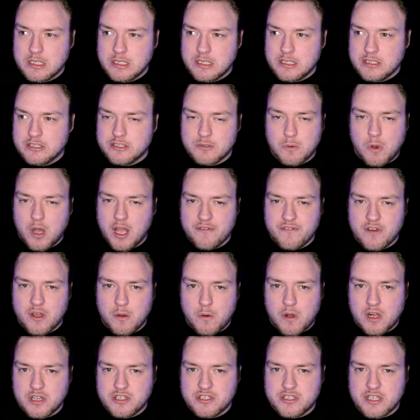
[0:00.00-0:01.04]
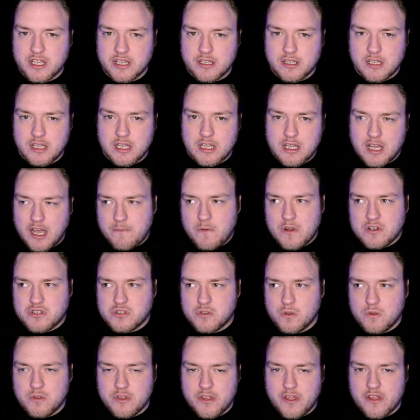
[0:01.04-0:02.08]
So why haven't I watched it? I've watched
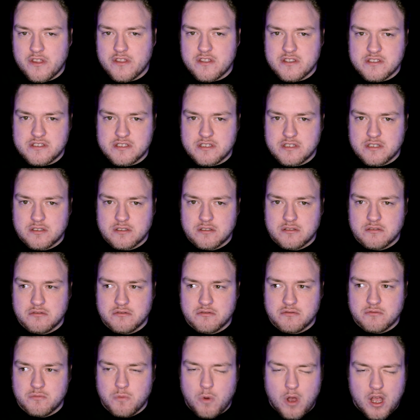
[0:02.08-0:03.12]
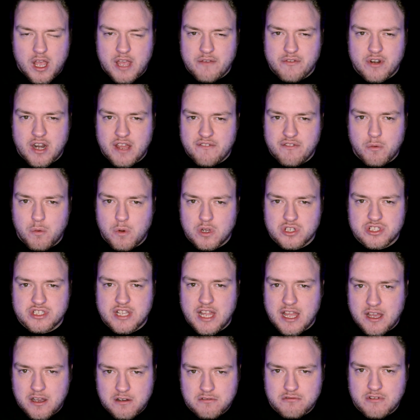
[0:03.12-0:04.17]
all the others. Why haven't I ever watched
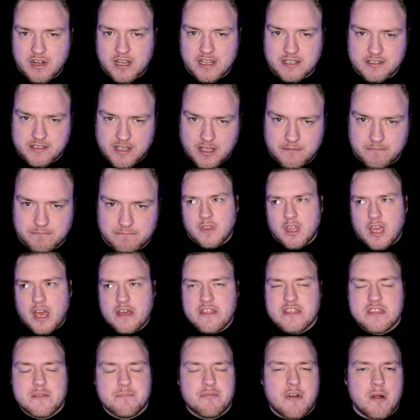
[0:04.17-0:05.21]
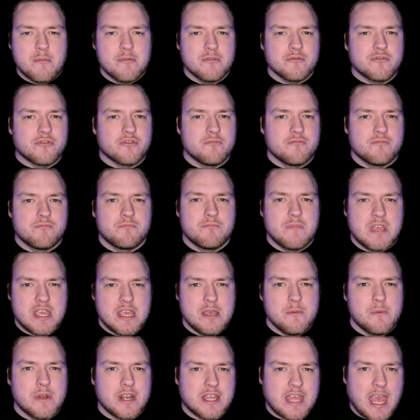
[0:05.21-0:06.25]
Hellraiser? I think the problems for
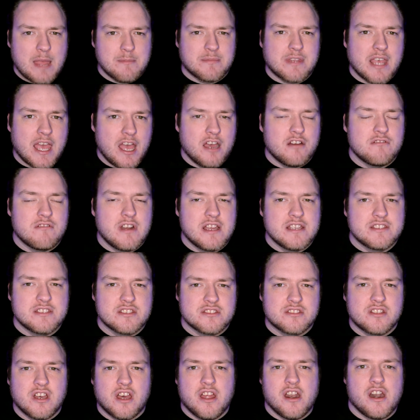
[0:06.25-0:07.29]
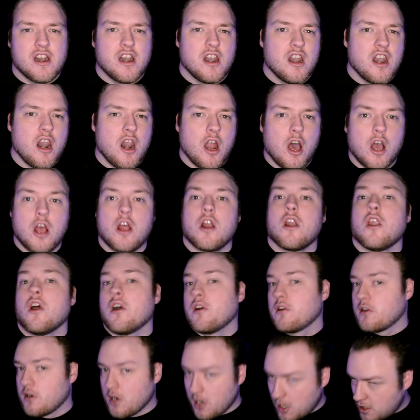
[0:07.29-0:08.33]
me when it came to Hellraiser started a
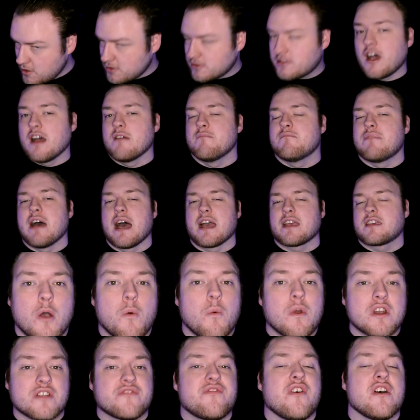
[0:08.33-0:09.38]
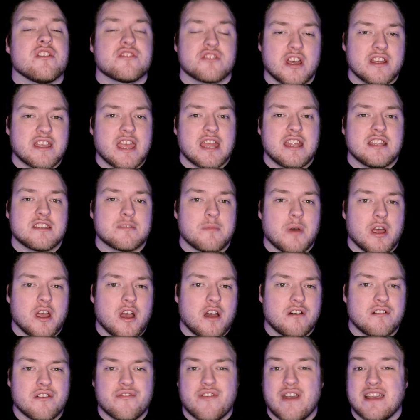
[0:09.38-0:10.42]
long time back. When I first started getting into my
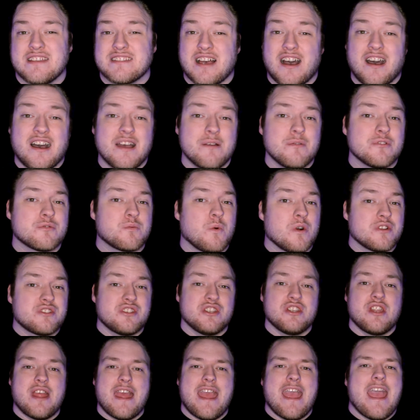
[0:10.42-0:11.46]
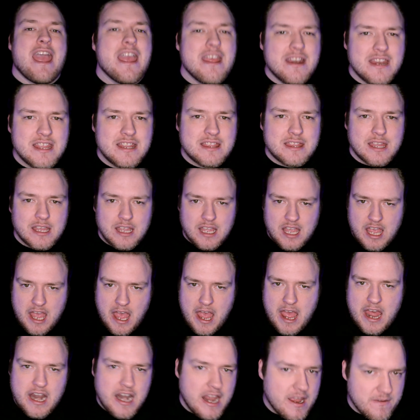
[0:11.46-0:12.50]
horror phase, I was watching anything
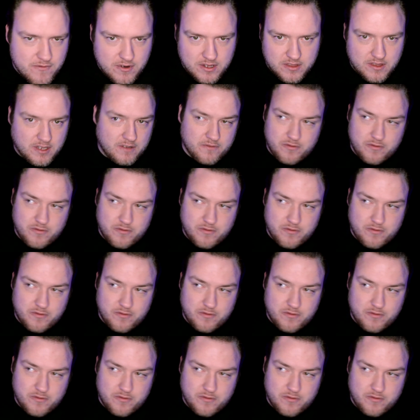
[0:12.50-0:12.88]
and everything.